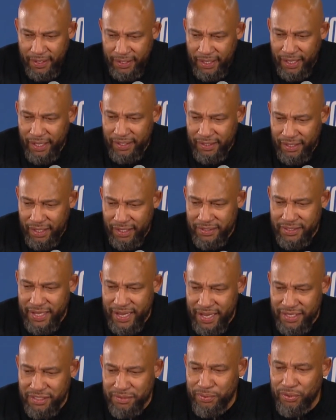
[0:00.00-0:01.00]
again, the
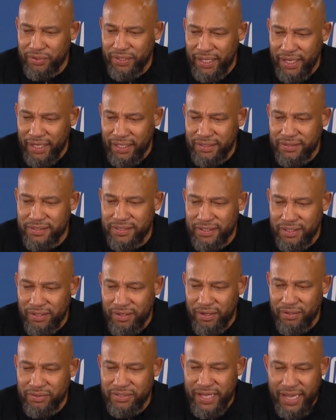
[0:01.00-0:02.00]
intangible things, you
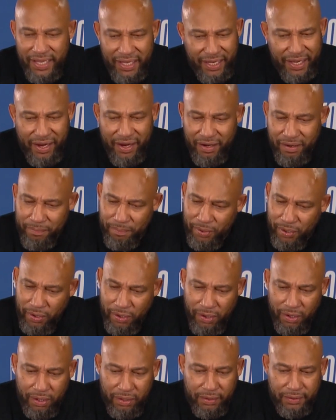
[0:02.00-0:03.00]
know, taking care of the
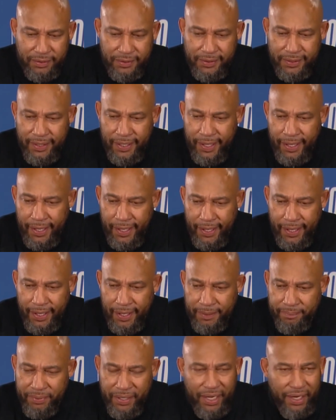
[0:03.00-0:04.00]
ball,
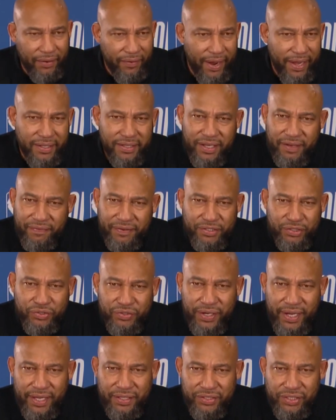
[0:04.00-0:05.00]
uh, being great defensive
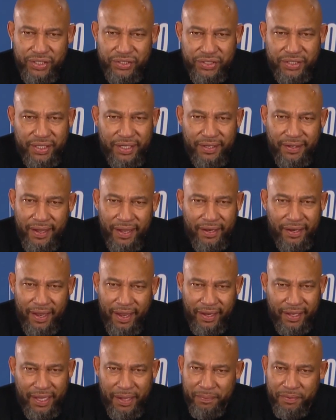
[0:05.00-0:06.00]
transition and, and,
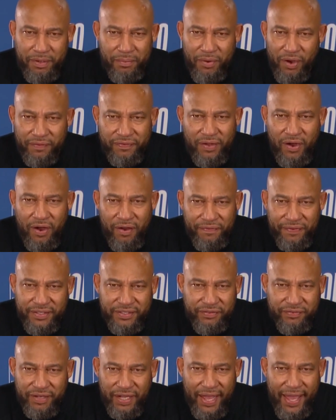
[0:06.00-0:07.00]
and, keeping them off the
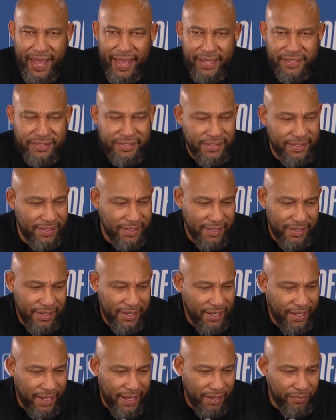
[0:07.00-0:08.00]
offensive glass.
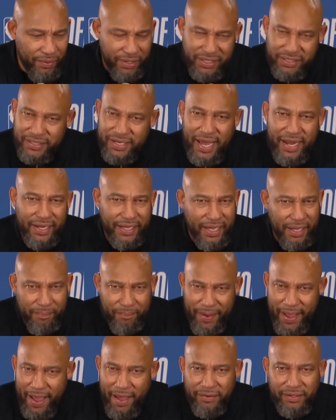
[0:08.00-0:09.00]
Uh, we just got to keep
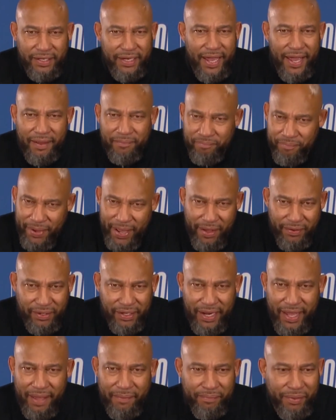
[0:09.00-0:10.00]
pounding that and
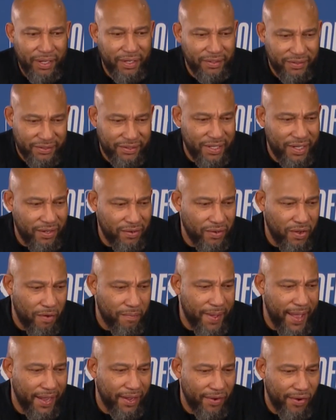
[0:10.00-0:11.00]
pounding that, but still go
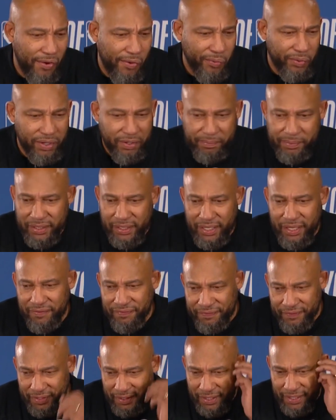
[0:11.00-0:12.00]
back home with a
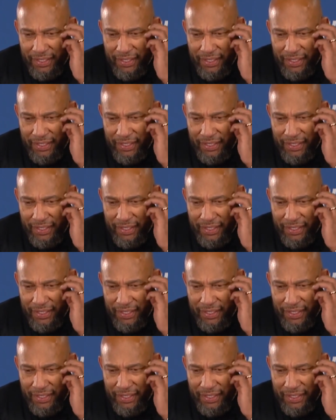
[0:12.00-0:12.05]
belief